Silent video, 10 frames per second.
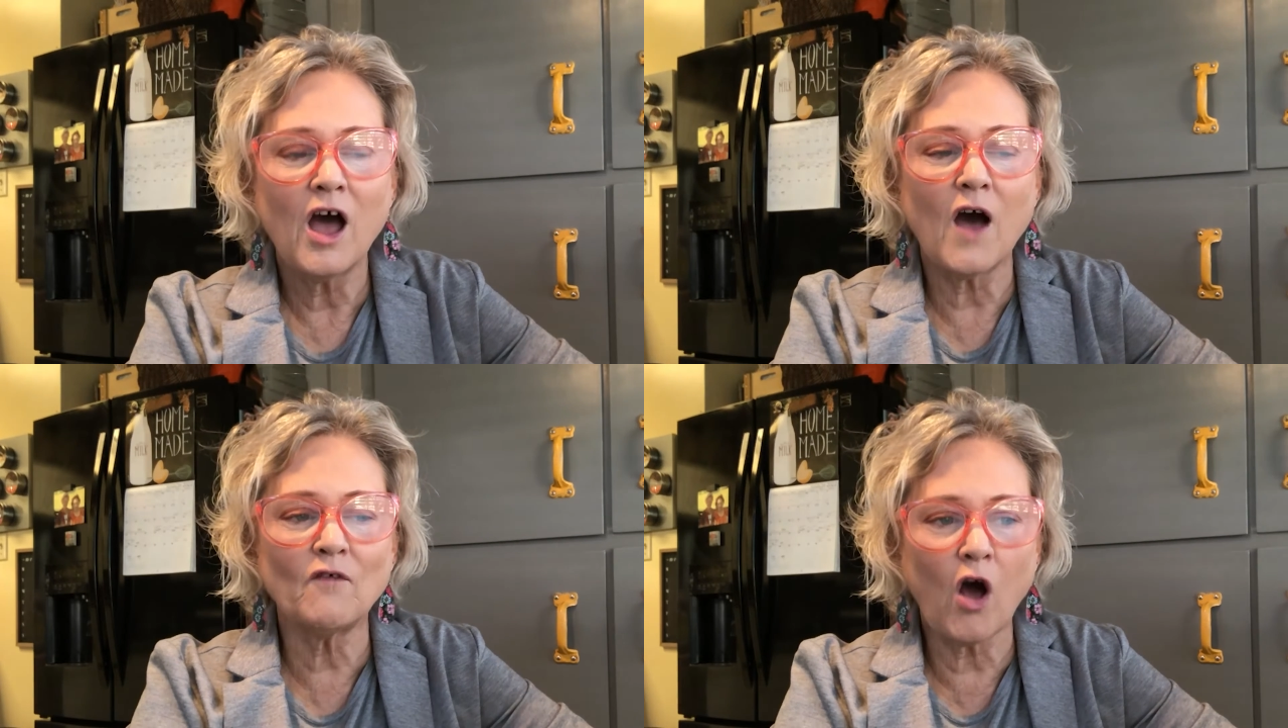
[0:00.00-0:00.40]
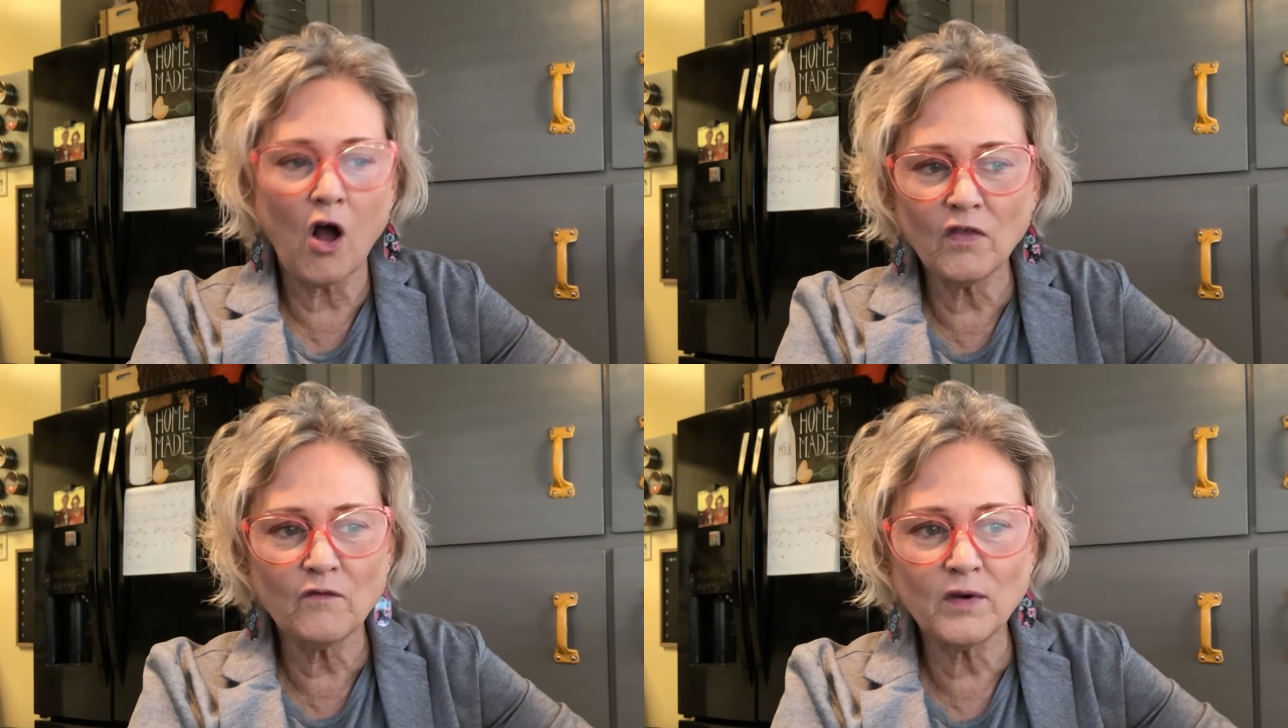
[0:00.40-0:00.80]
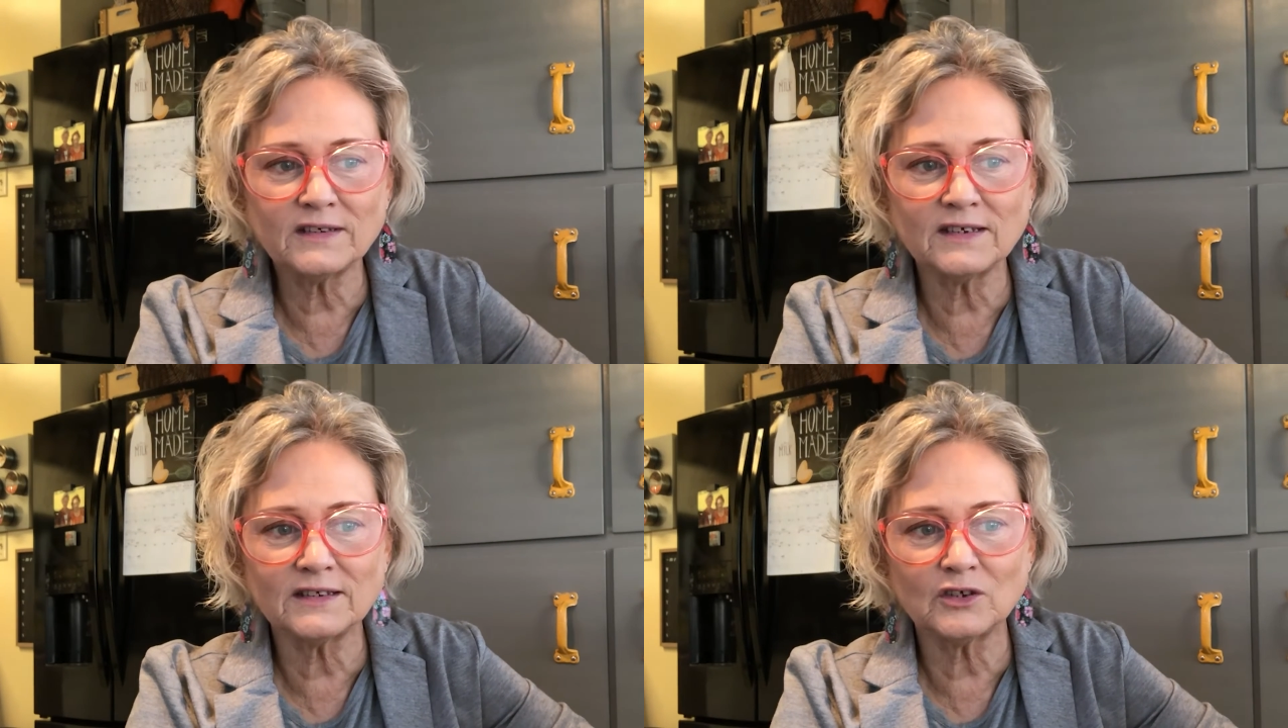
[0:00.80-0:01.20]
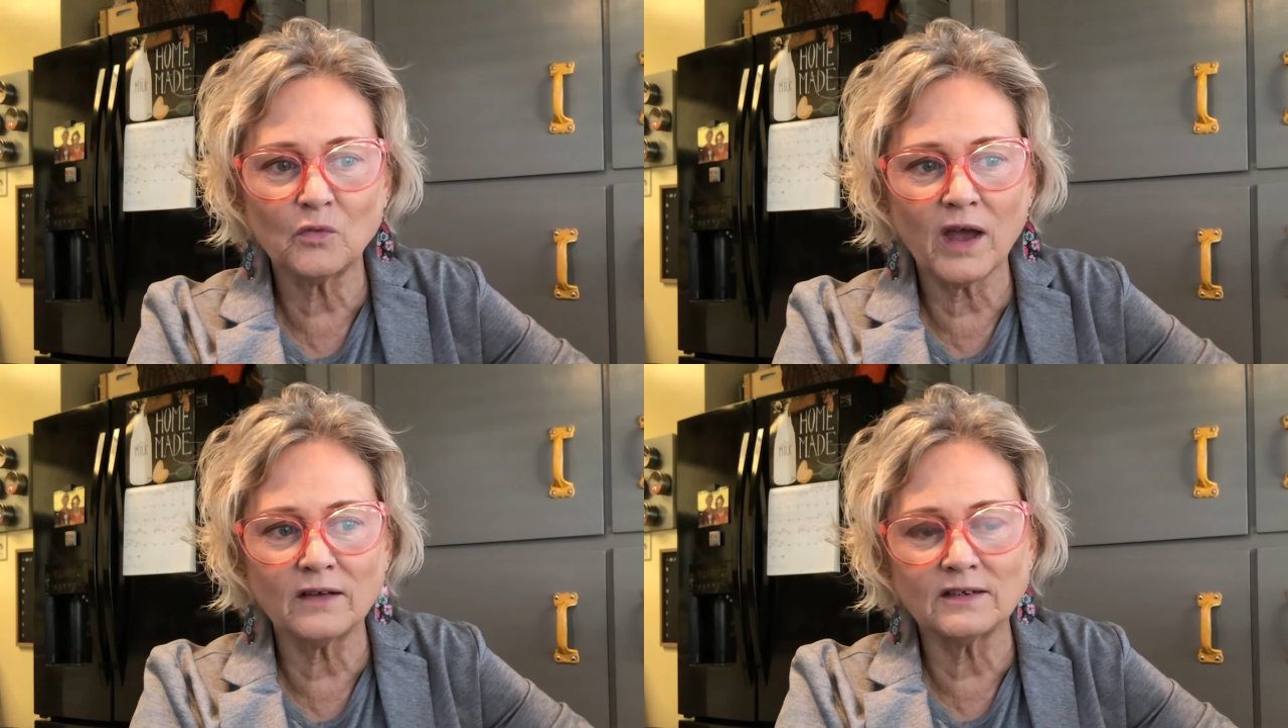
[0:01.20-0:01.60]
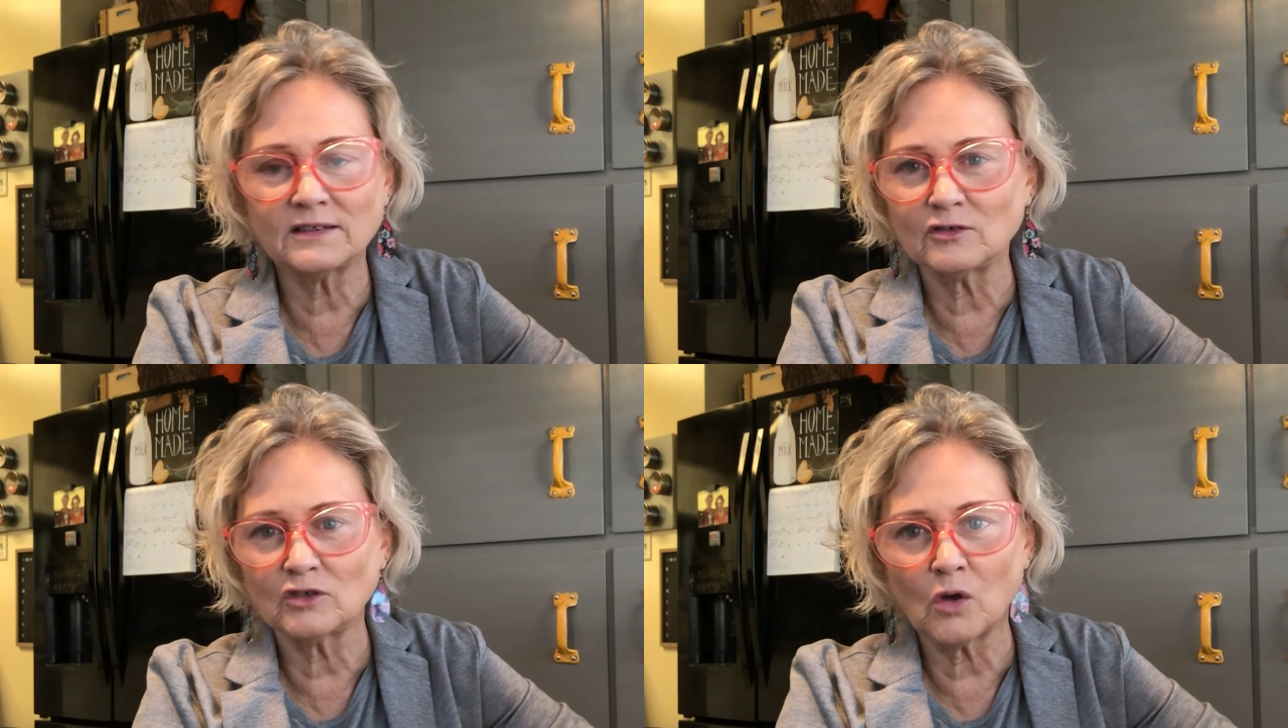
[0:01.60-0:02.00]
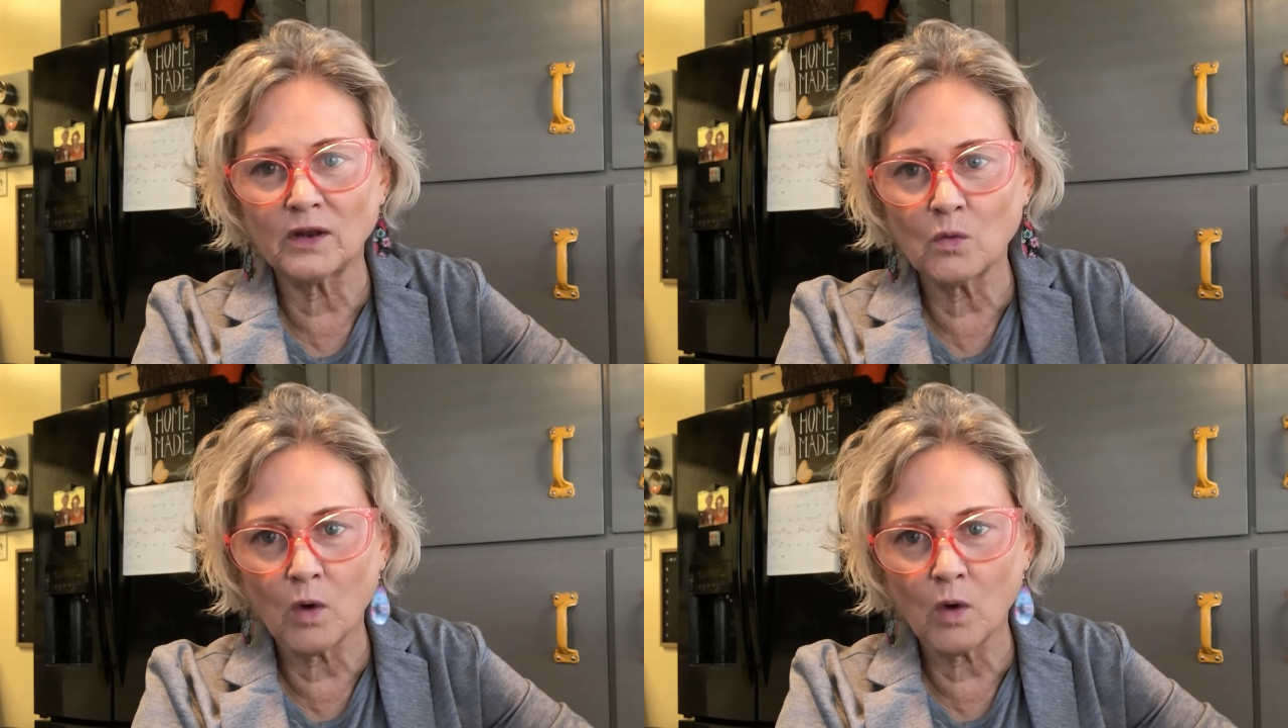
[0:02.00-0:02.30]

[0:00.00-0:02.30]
Of all the voices surround us, there's only